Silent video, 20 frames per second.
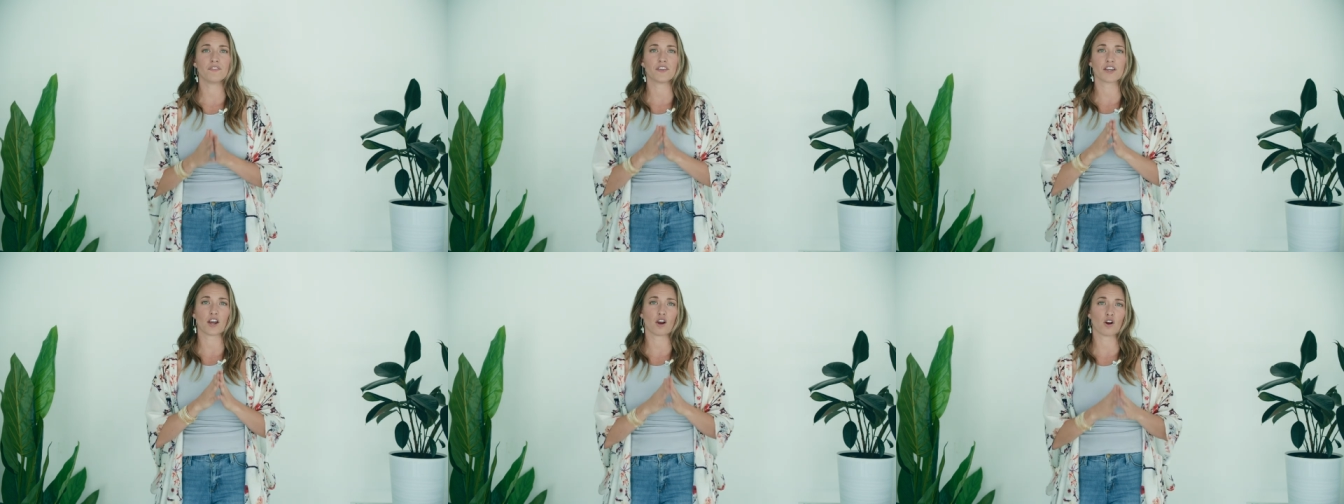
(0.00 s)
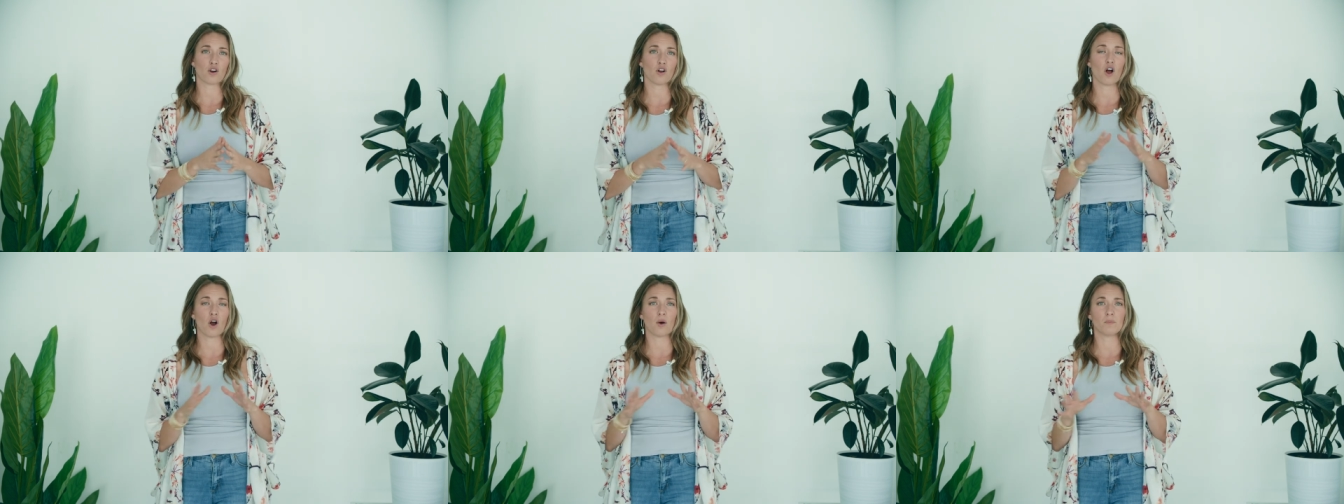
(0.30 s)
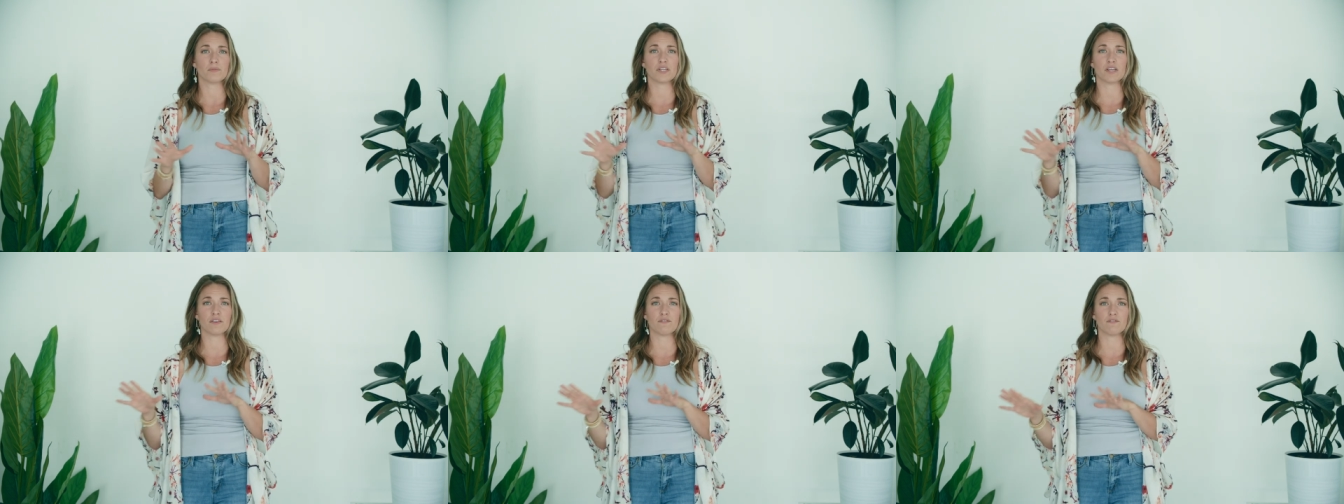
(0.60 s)
the Carroll
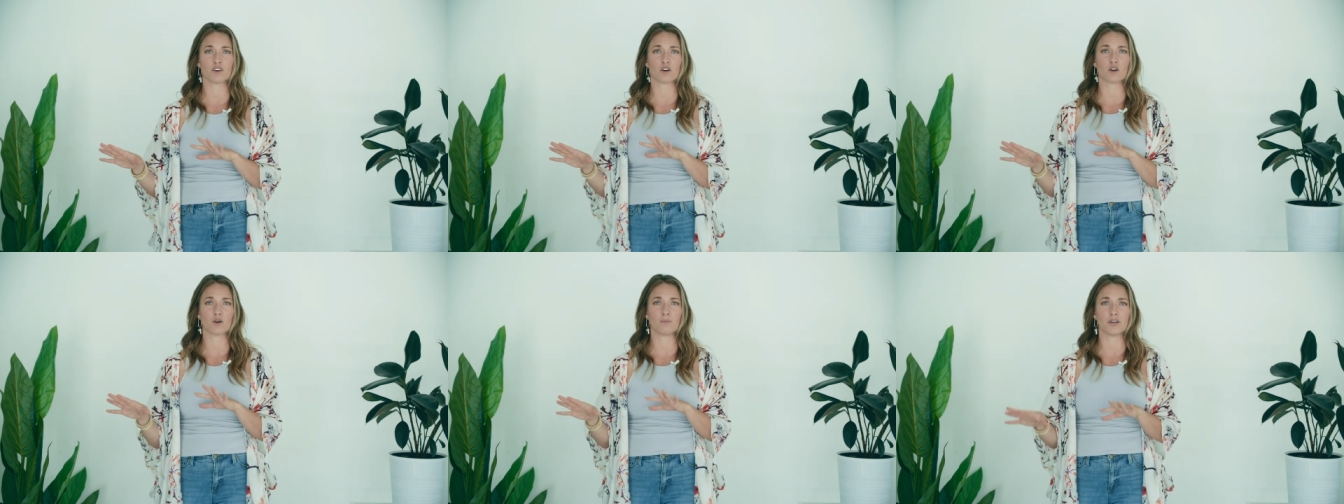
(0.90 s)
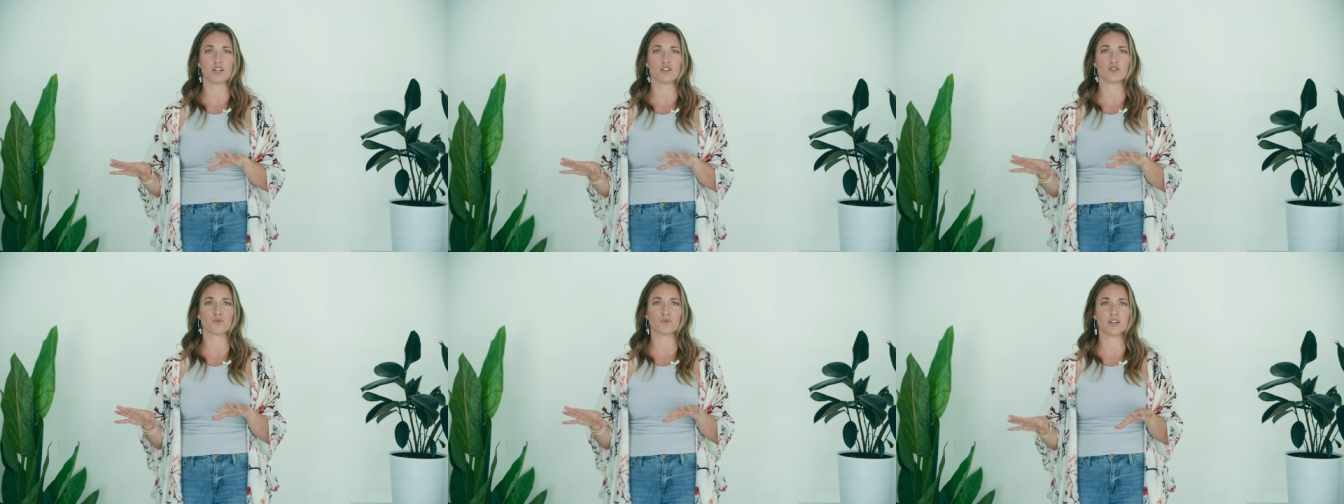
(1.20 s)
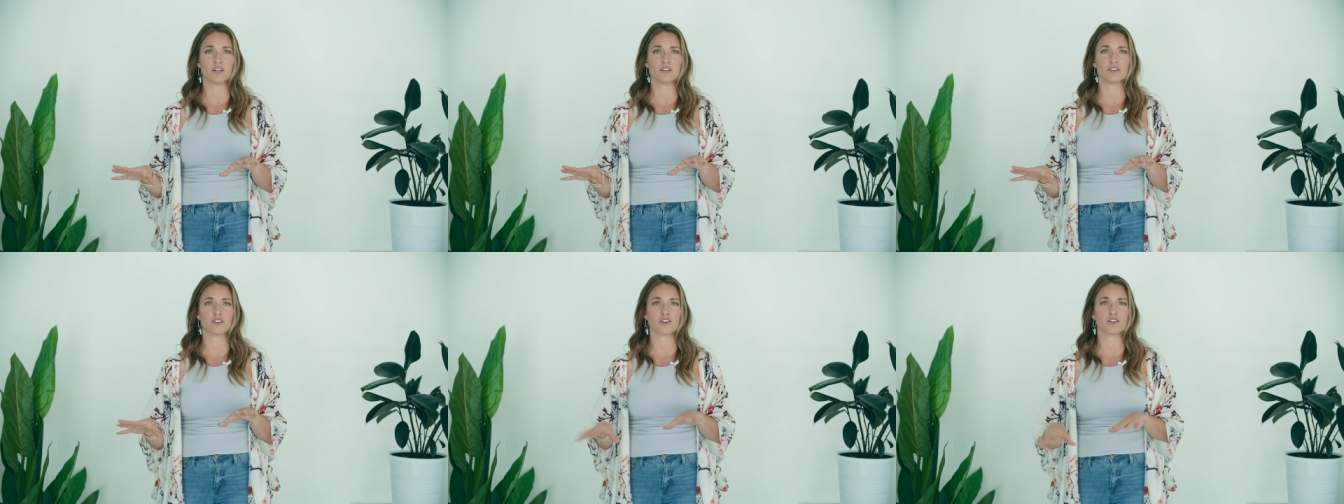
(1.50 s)
Home Team Vero Beach
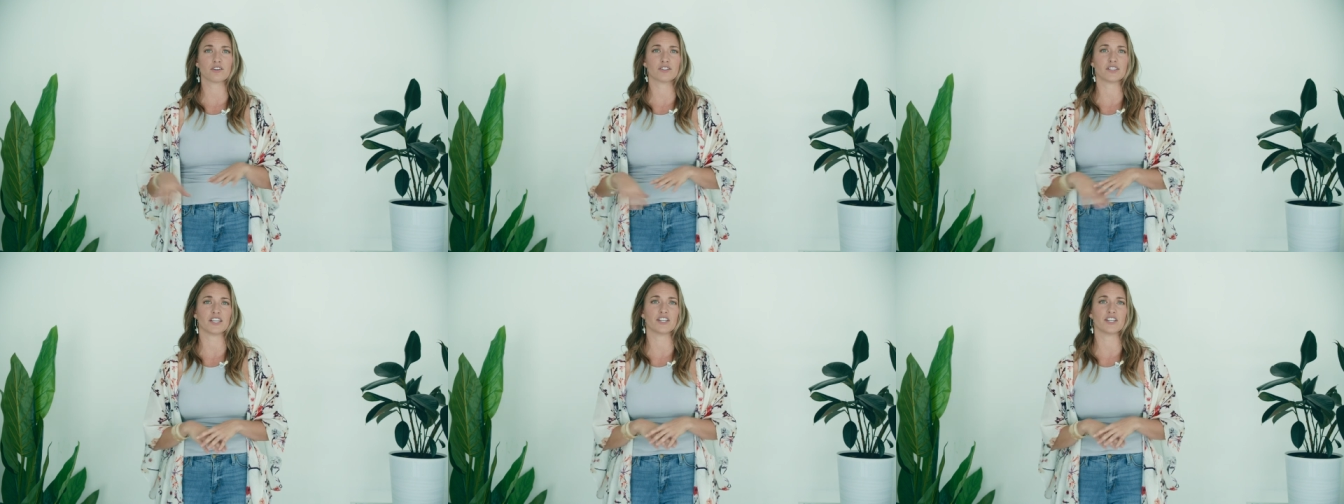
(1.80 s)
Realtors,